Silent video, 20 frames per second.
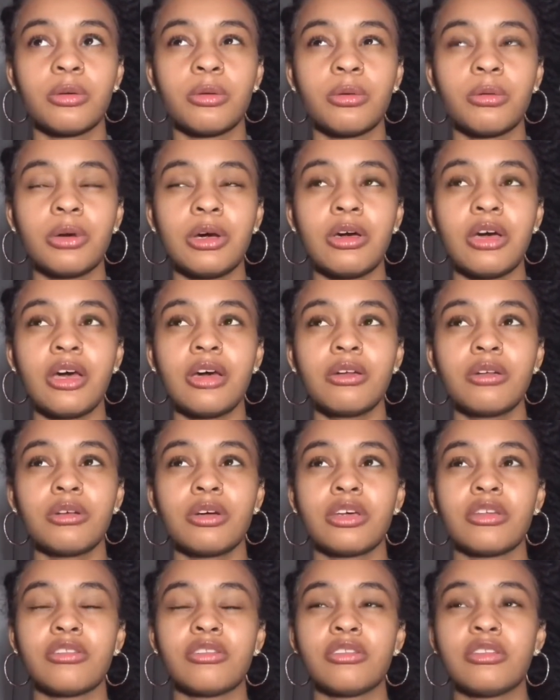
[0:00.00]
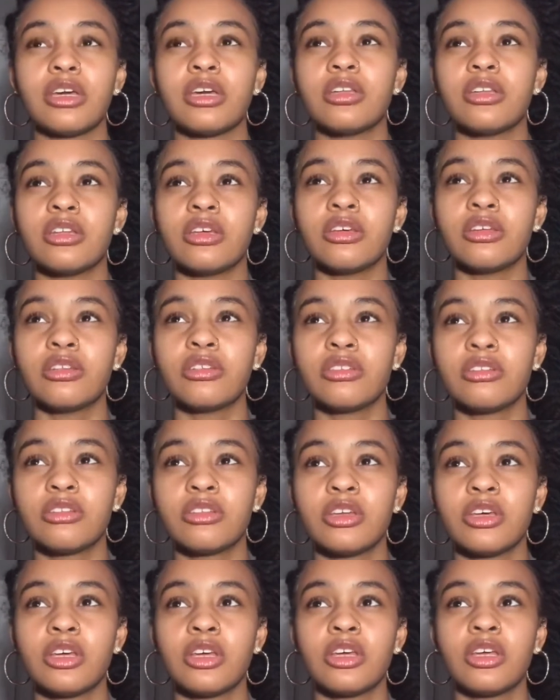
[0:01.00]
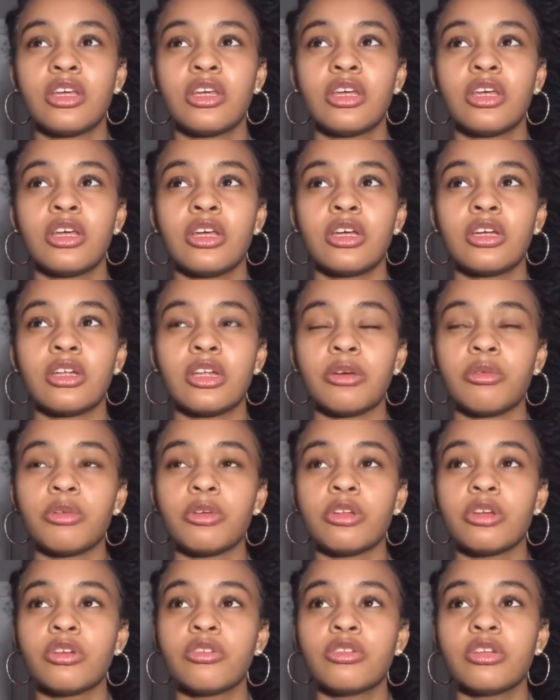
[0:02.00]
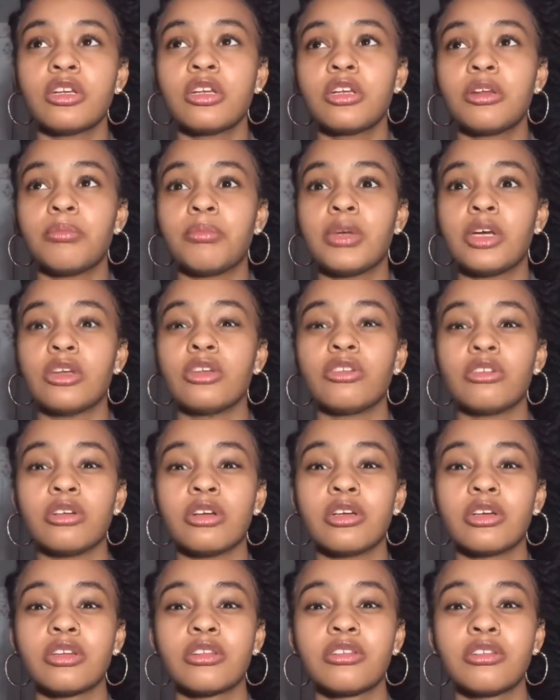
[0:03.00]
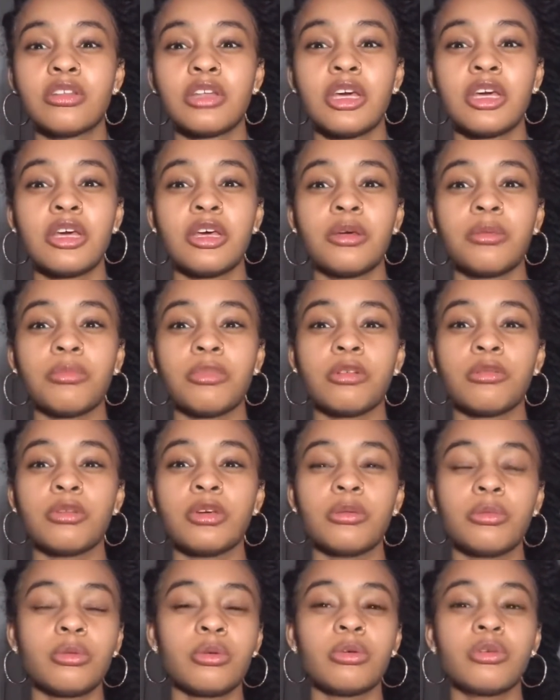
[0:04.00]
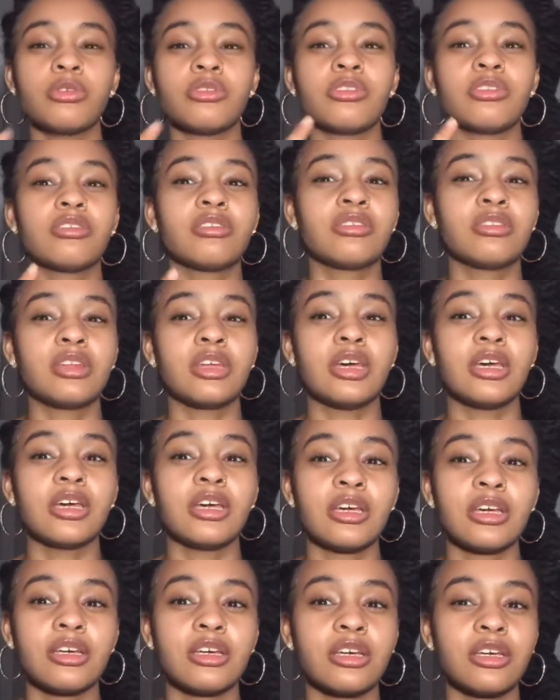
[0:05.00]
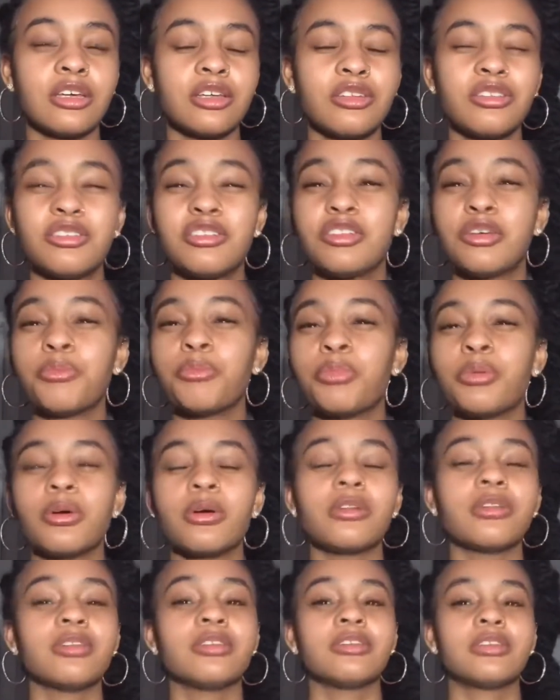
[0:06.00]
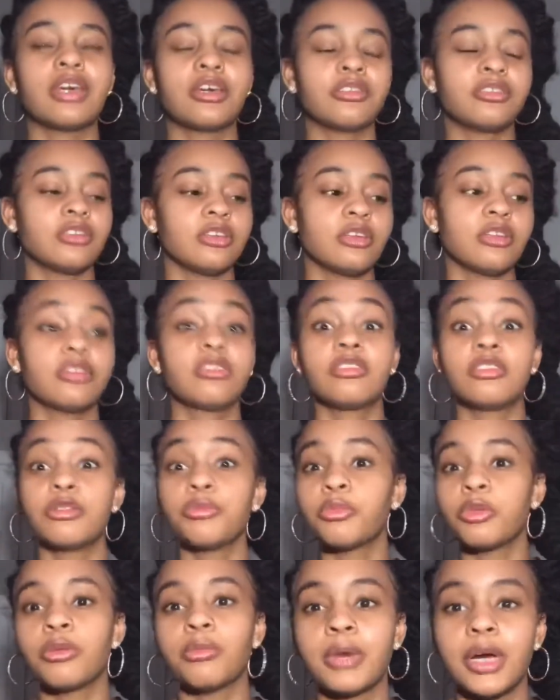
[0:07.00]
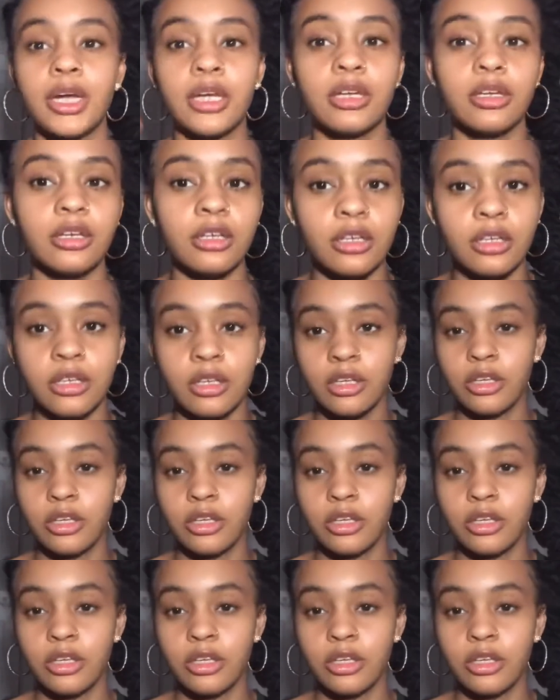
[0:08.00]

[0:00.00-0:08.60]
well, how do I say this? Like, we're living in a matrix, but people who just think simple-minded.